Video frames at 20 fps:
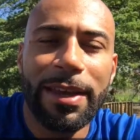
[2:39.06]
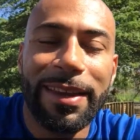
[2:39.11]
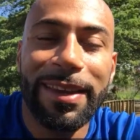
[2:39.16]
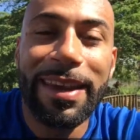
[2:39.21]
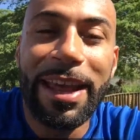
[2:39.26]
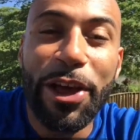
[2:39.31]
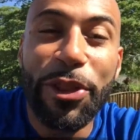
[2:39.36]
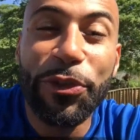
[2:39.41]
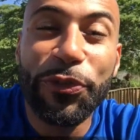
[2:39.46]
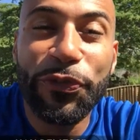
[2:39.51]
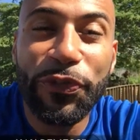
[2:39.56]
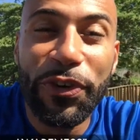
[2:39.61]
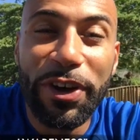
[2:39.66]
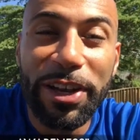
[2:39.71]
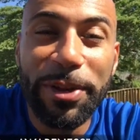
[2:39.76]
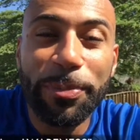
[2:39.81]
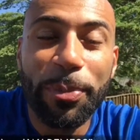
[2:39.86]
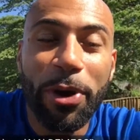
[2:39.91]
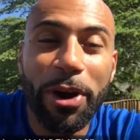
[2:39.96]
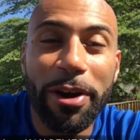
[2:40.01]
Now, the
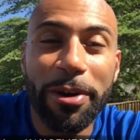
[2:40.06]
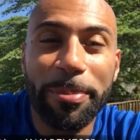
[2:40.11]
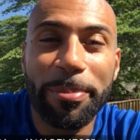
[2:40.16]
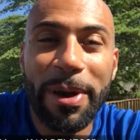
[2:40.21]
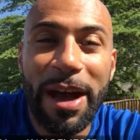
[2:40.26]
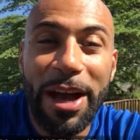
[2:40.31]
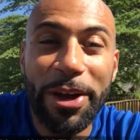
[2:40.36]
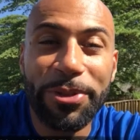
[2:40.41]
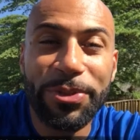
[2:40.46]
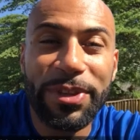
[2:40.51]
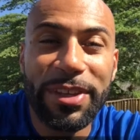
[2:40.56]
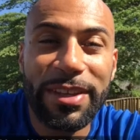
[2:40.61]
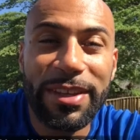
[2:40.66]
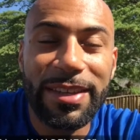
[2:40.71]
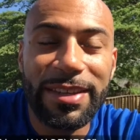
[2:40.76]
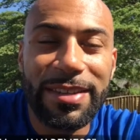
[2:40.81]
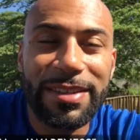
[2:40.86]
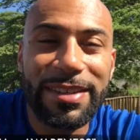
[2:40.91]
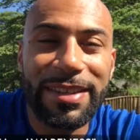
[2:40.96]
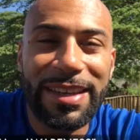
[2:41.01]
funny part about
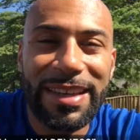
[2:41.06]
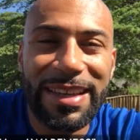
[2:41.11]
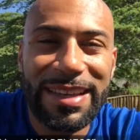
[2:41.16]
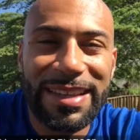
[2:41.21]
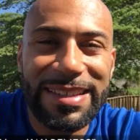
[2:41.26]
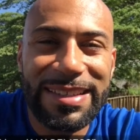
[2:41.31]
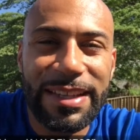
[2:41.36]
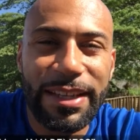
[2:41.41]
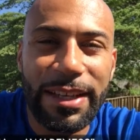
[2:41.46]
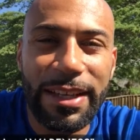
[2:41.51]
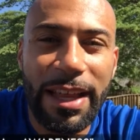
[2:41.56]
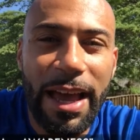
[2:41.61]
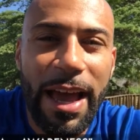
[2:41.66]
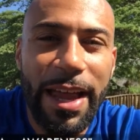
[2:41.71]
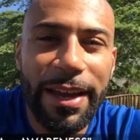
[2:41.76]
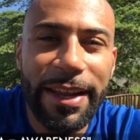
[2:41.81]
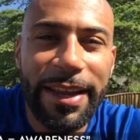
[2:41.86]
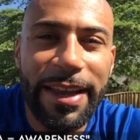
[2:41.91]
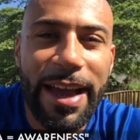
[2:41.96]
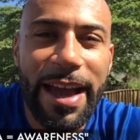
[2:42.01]
this is a lot
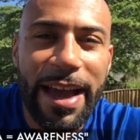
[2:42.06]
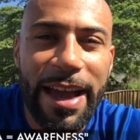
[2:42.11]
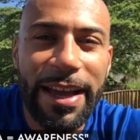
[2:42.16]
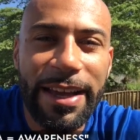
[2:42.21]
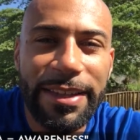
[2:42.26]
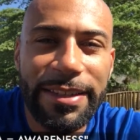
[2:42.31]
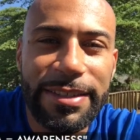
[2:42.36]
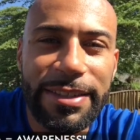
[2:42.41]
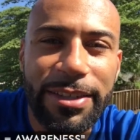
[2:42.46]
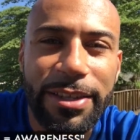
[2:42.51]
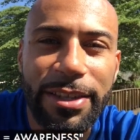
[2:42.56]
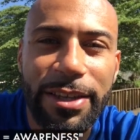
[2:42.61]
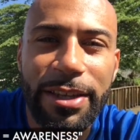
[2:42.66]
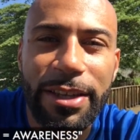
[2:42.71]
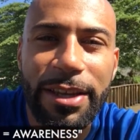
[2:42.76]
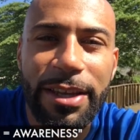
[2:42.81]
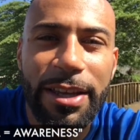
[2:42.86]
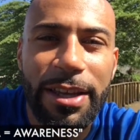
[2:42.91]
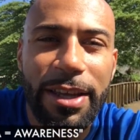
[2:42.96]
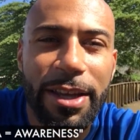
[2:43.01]
of guys
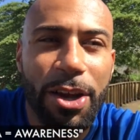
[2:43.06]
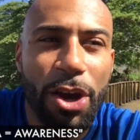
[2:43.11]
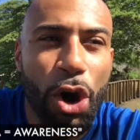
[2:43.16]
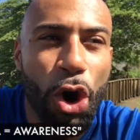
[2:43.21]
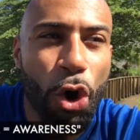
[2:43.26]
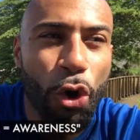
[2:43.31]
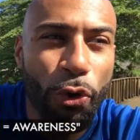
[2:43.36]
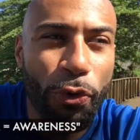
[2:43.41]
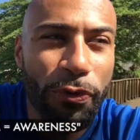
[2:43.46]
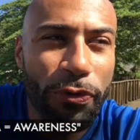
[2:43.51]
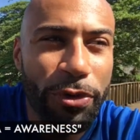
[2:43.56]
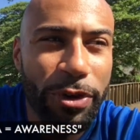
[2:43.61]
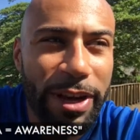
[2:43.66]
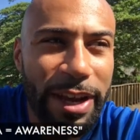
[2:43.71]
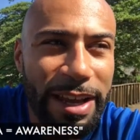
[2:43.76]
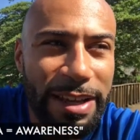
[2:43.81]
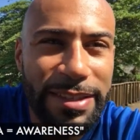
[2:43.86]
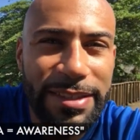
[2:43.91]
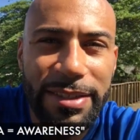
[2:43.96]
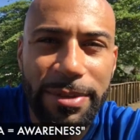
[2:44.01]

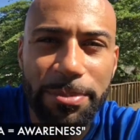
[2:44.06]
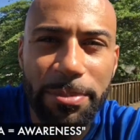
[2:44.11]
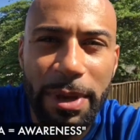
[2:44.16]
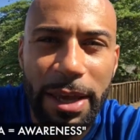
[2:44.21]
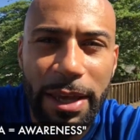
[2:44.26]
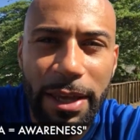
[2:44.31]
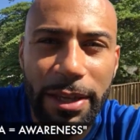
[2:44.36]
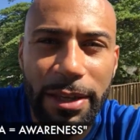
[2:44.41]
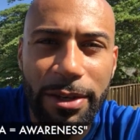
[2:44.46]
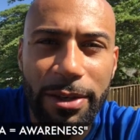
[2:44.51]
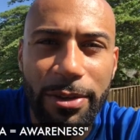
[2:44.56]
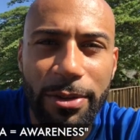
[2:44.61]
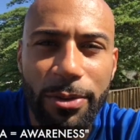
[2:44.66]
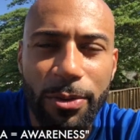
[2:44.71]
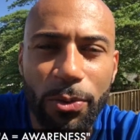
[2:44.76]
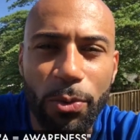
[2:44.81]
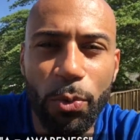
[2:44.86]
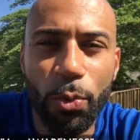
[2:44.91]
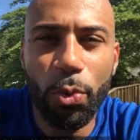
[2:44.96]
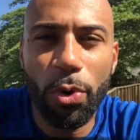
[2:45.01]
overestimate
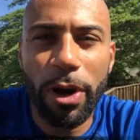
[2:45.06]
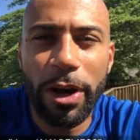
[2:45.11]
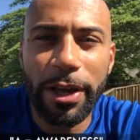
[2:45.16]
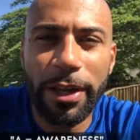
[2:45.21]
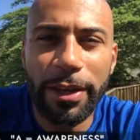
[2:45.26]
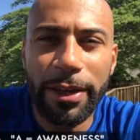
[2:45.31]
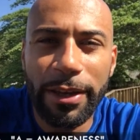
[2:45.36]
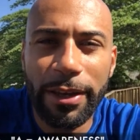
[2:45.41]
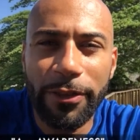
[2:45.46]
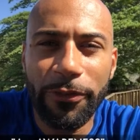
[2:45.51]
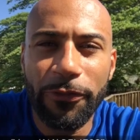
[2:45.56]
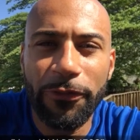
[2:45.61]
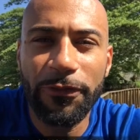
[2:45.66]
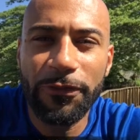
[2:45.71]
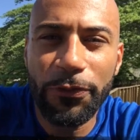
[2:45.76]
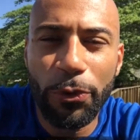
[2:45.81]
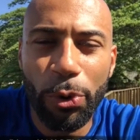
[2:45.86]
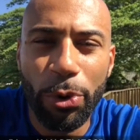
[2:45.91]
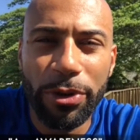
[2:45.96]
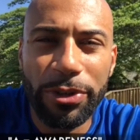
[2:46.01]
what
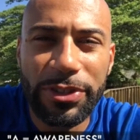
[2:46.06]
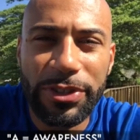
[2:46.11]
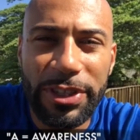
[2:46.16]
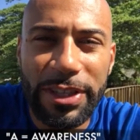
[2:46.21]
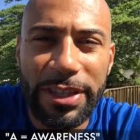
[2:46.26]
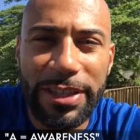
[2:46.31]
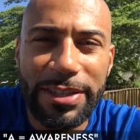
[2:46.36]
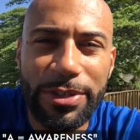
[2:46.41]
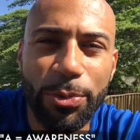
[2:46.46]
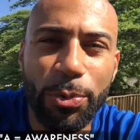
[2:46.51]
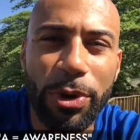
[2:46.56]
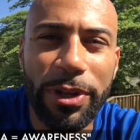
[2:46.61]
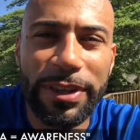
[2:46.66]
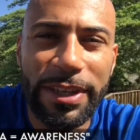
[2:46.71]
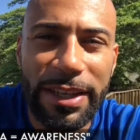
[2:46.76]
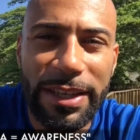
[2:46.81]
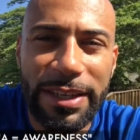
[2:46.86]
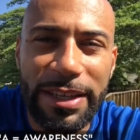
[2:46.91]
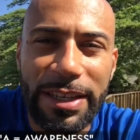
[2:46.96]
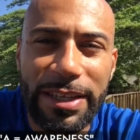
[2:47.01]
force is and what
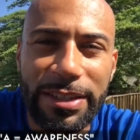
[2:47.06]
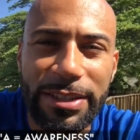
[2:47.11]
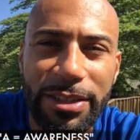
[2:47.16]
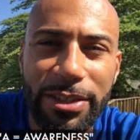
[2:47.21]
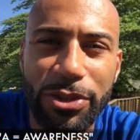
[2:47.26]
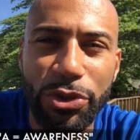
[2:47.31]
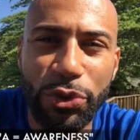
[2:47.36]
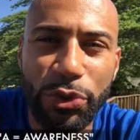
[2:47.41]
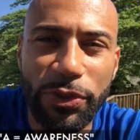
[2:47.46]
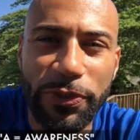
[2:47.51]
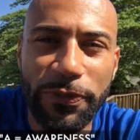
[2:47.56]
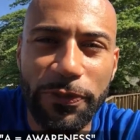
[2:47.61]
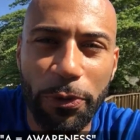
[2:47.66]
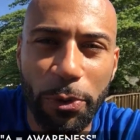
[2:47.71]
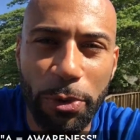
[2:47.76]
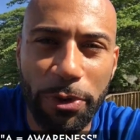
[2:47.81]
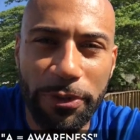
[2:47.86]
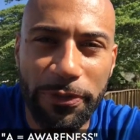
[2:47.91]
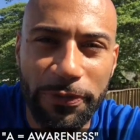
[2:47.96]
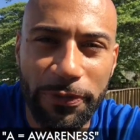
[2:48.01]
they need to use
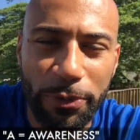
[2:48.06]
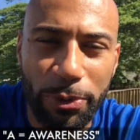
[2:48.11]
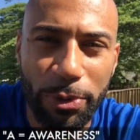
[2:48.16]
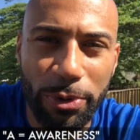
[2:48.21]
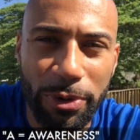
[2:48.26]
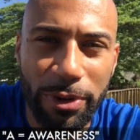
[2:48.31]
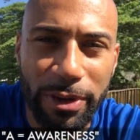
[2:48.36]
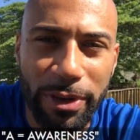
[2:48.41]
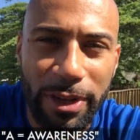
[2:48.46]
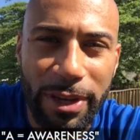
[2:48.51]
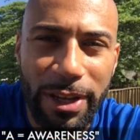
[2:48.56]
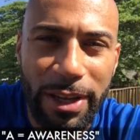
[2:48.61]
force for.